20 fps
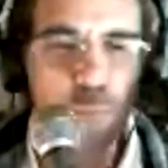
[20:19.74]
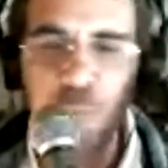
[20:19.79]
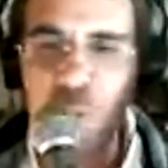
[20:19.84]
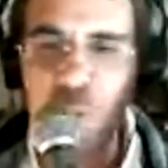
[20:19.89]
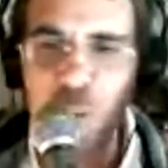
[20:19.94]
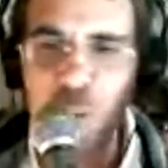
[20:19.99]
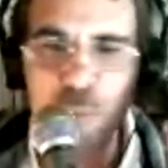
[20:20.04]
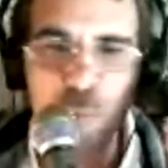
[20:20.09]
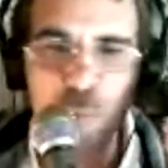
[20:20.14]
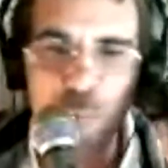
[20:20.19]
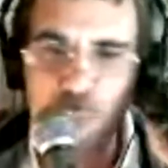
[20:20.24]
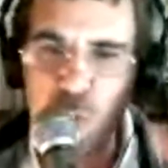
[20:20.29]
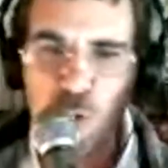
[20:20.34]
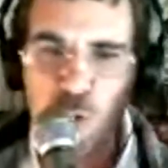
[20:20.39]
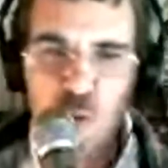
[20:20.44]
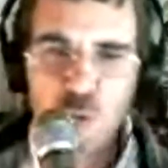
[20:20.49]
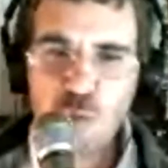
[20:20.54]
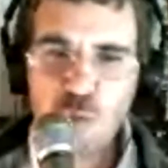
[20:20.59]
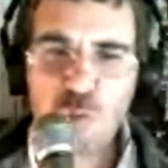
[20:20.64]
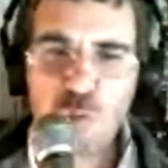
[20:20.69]
just
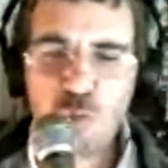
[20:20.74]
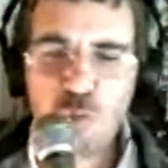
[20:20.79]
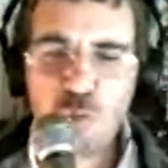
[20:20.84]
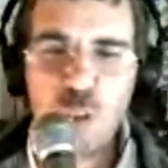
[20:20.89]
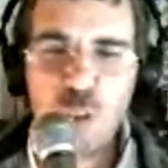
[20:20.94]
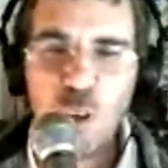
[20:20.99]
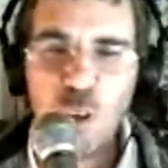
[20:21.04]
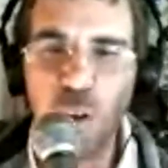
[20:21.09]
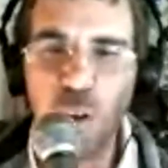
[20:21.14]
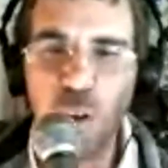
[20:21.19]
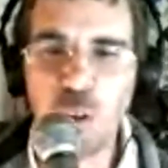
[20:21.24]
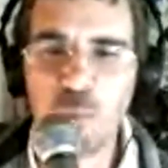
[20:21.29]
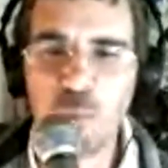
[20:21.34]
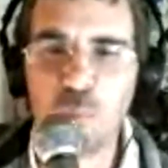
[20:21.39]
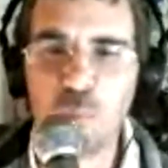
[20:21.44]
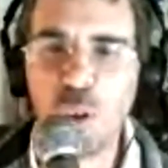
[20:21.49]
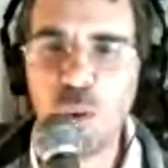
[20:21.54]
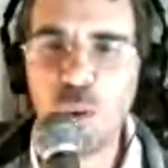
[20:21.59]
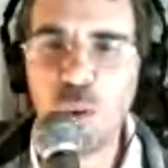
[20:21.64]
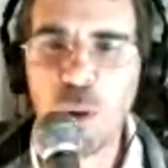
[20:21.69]

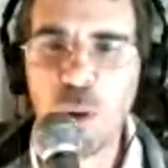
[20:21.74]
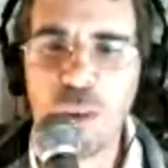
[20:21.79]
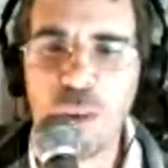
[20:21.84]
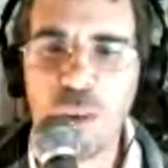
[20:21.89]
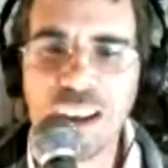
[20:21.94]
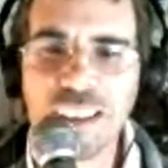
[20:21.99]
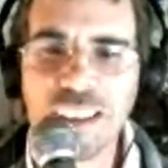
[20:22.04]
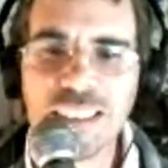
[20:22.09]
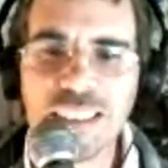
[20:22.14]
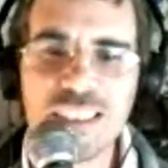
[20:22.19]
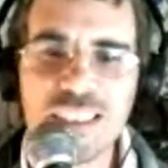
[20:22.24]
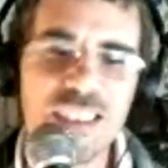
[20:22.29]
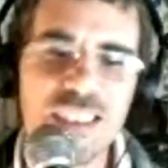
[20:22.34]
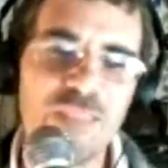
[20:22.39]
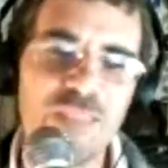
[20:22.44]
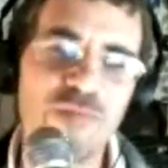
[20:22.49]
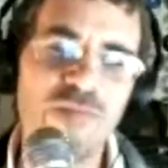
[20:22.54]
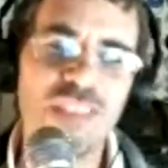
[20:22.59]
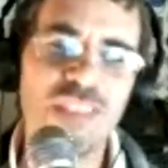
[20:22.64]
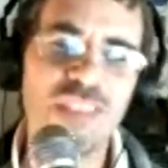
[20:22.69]
blow our minds.
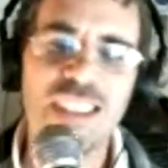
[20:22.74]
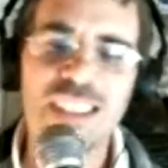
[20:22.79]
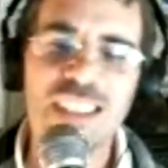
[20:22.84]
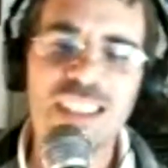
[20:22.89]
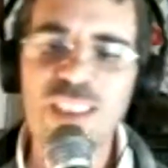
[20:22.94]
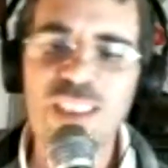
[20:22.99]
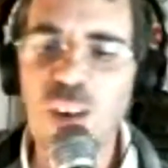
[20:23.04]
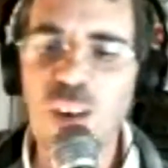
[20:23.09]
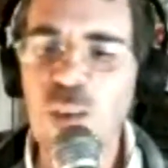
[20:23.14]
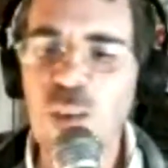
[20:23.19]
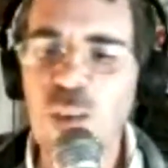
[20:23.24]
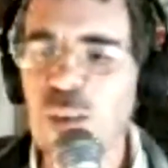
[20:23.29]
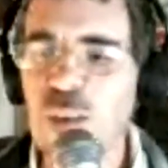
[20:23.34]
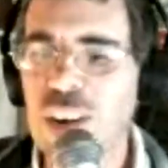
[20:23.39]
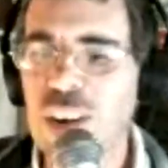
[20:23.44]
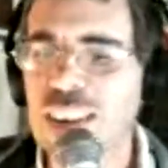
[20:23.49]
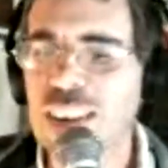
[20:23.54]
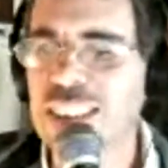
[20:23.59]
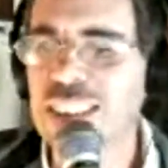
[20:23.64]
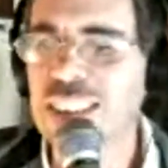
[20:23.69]

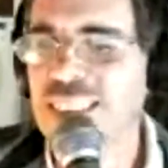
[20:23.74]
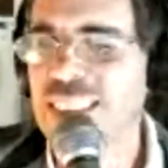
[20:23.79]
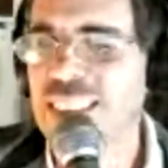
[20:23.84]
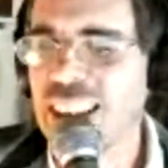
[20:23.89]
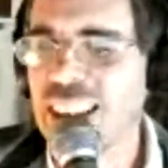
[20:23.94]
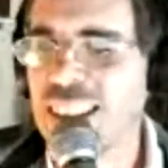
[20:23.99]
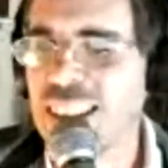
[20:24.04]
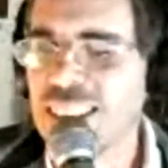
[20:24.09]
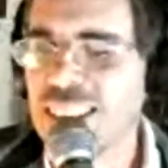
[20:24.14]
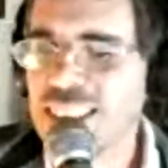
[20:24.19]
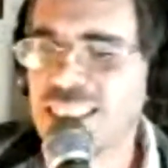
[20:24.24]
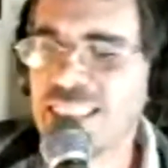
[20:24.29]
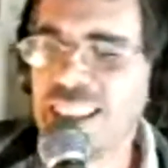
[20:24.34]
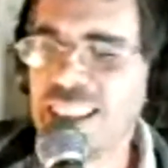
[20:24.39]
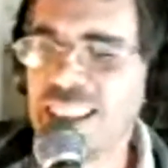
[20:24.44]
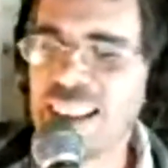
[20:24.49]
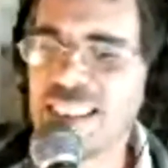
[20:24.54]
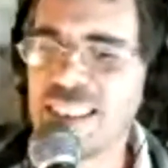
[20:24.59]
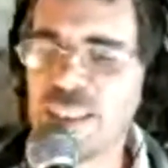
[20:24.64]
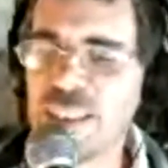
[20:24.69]
So yeah,
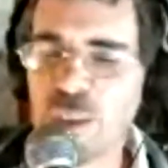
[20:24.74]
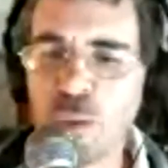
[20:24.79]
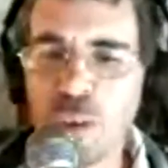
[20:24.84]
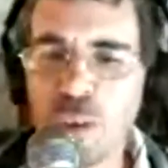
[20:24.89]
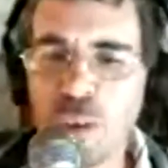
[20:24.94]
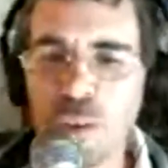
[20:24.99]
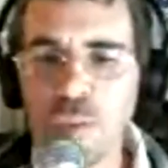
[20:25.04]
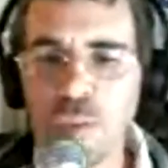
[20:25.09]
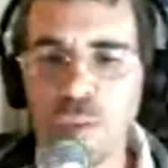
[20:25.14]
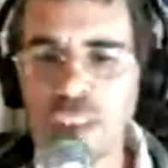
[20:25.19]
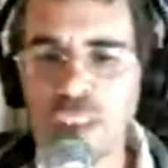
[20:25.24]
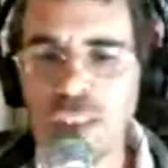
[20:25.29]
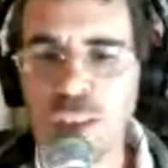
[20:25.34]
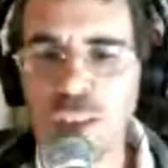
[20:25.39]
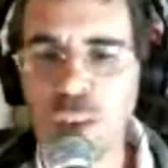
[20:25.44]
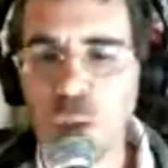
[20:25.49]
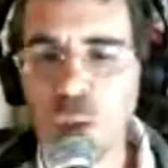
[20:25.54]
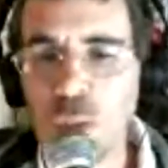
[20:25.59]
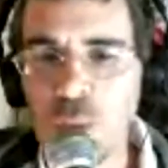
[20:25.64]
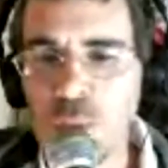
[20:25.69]
that is great fun.
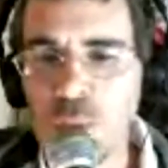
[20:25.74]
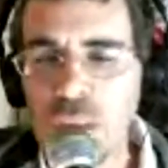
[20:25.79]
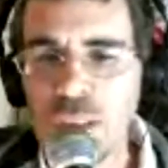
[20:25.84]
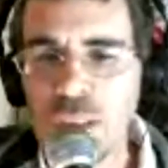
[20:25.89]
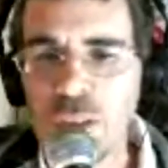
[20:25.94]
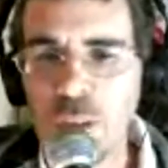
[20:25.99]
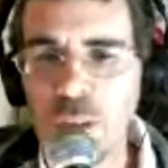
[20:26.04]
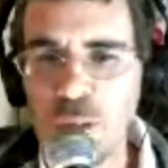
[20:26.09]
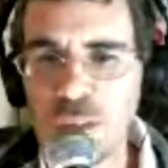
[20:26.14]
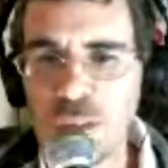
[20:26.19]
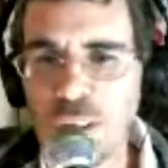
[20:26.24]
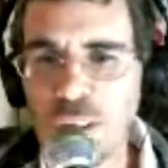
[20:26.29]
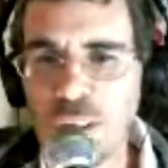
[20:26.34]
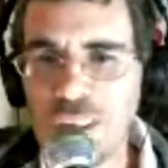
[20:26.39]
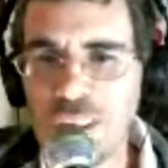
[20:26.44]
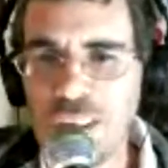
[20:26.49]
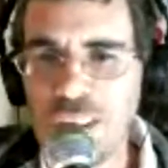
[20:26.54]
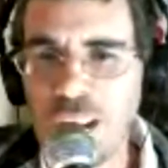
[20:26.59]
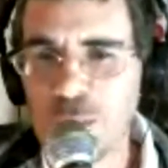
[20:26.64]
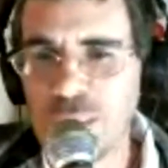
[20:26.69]
So cheers to
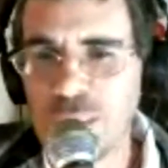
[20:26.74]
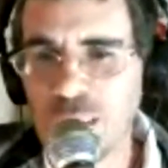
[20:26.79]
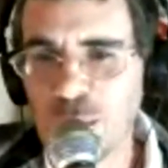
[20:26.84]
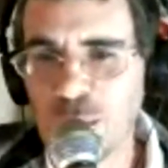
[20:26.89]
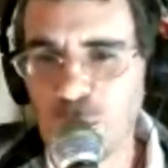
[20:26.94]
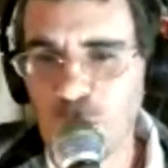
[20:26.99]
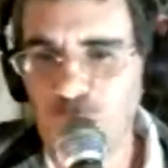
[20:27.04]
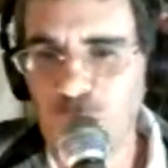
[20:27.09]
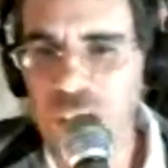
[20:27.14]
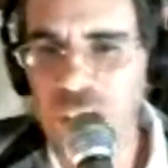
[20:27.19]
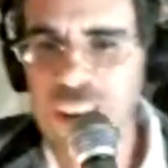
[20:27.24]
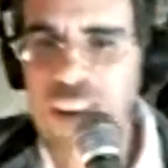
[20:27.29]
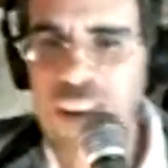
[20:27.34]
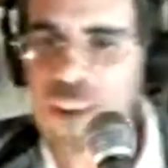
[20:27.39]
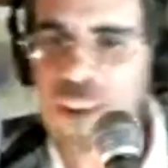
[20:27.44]
archive.org.